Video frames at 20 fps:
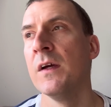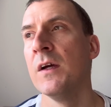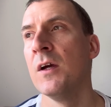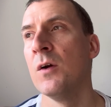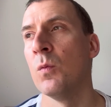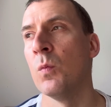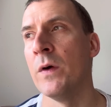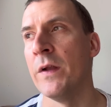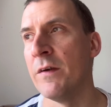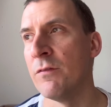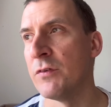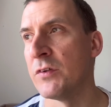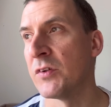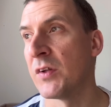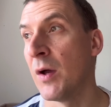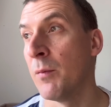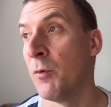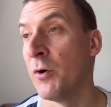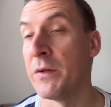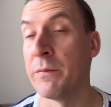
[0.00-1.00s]
Whenever he's
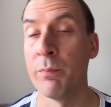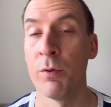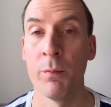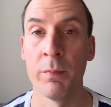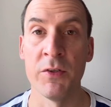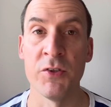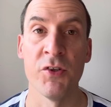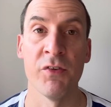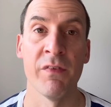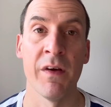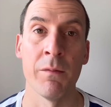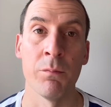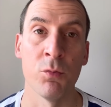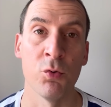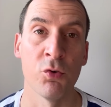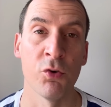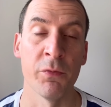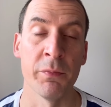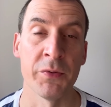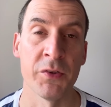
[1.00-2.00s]
come on, he probably should have had
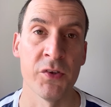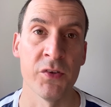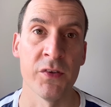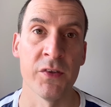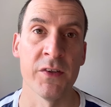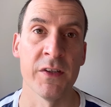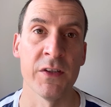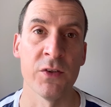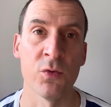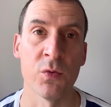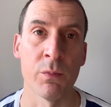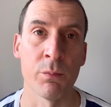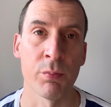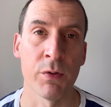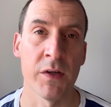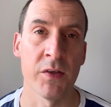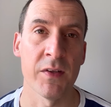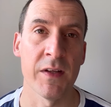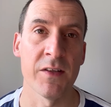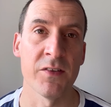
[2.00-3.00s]
more opportunities to
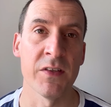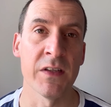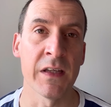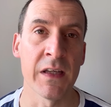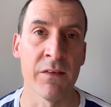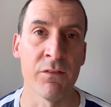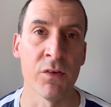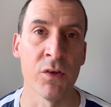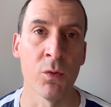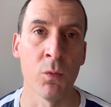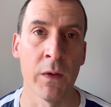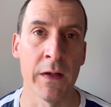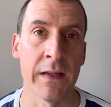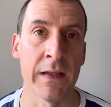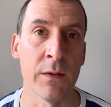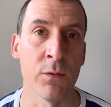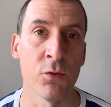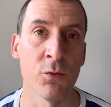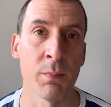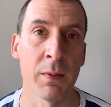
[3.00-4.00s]
impress, actually, given the way
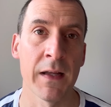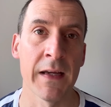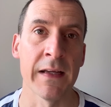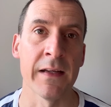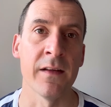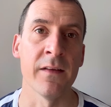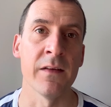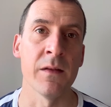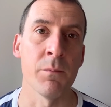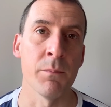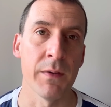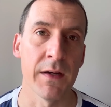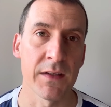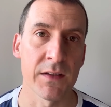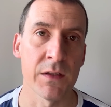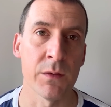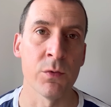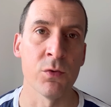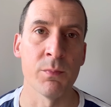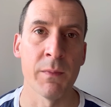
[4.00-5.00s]
he was playing and the
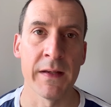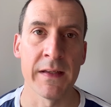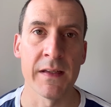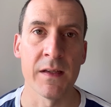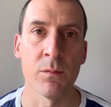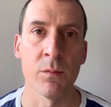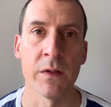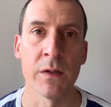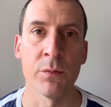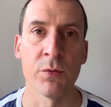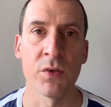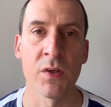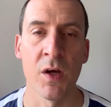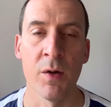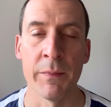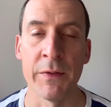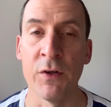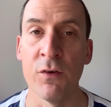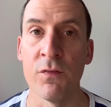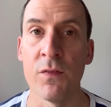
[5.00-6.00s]
impact he was making when he was
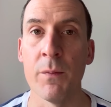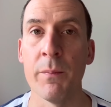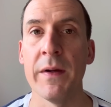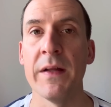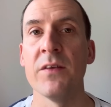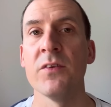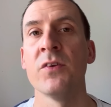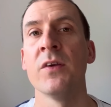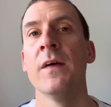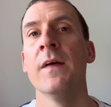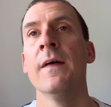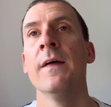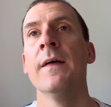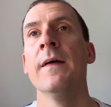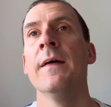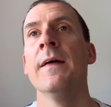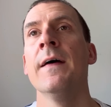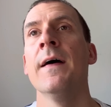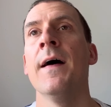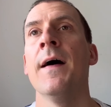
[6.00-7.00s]
coming off the bench.
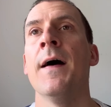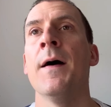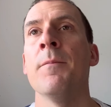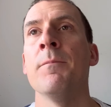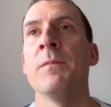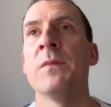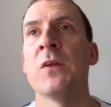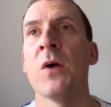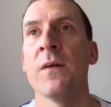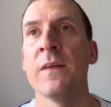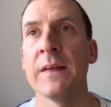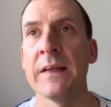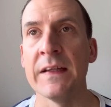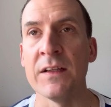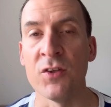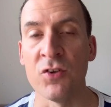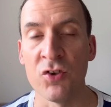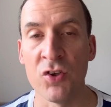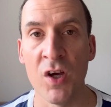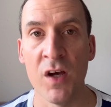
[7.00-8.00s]
So I think he
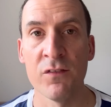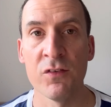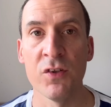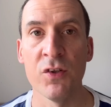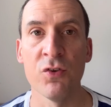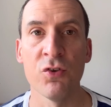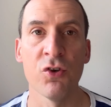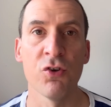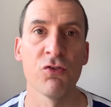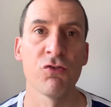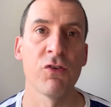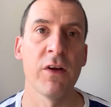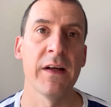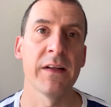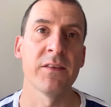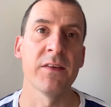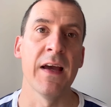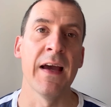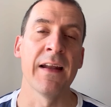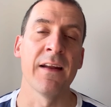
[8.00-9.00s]
deserves a new
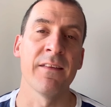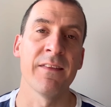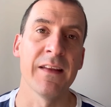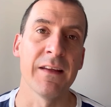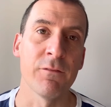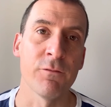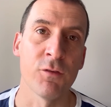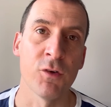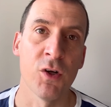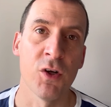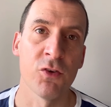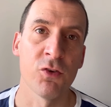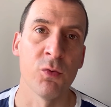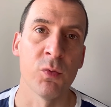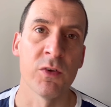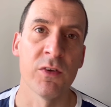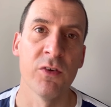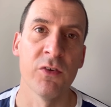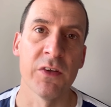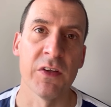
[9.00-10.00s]
contract. And I think for
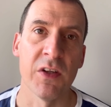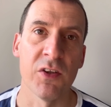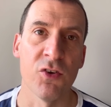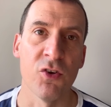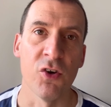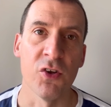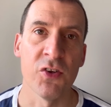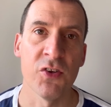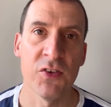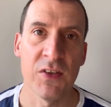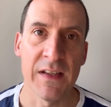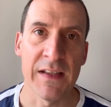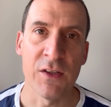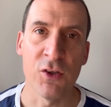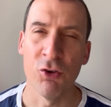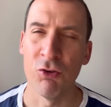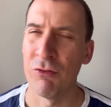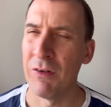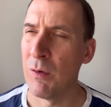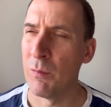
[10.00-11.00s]
Arsenal, as long as it's not a silly
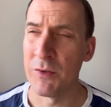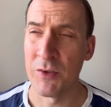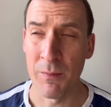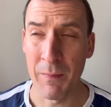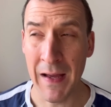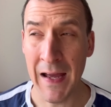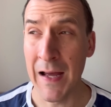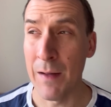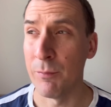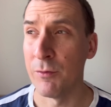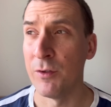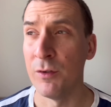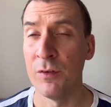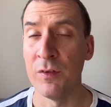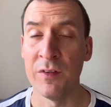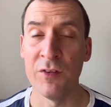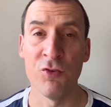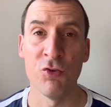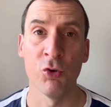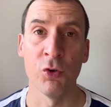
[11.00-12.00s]
contract, which I'm
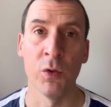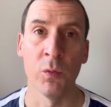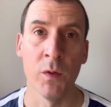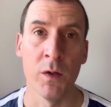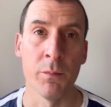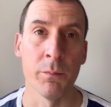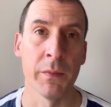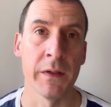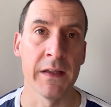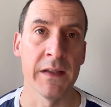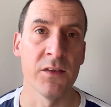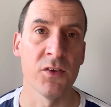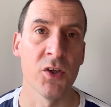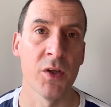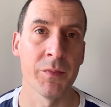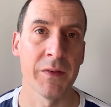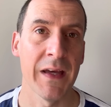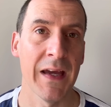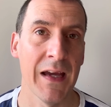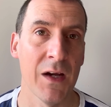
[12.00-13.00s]
absolutely sure it won't be in
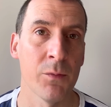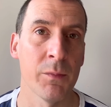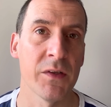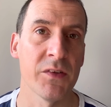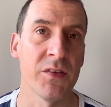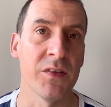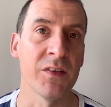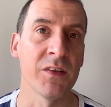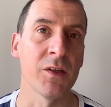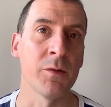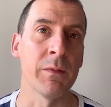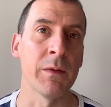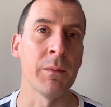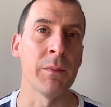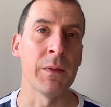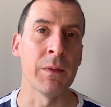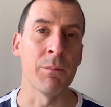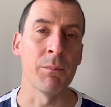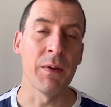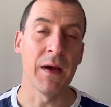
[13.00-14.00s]
terms of how much he's going to be
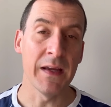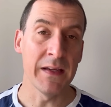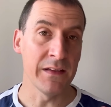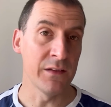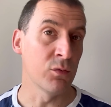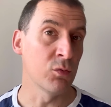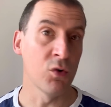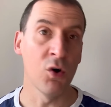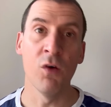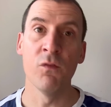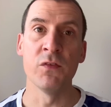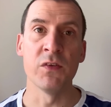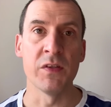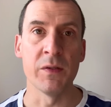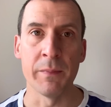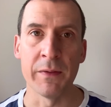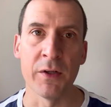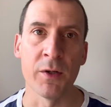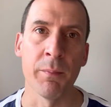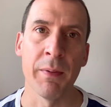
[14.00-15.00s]
being paid, he'll
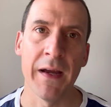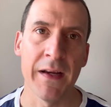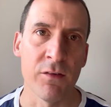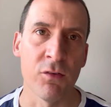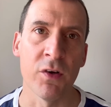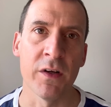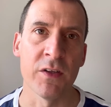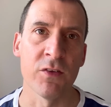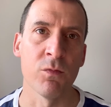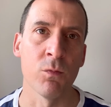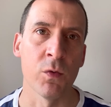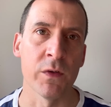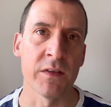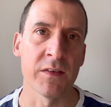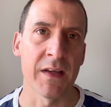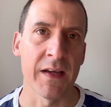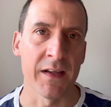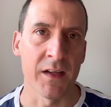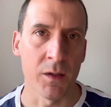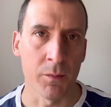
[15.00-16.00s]
obviously be on a pay rise from what he's
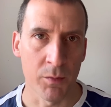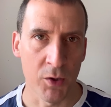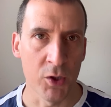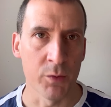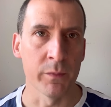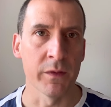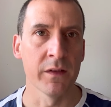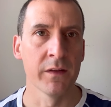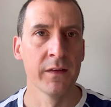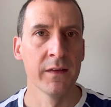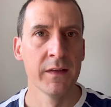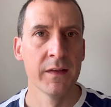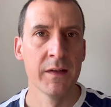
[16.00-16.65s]
getting at the moment.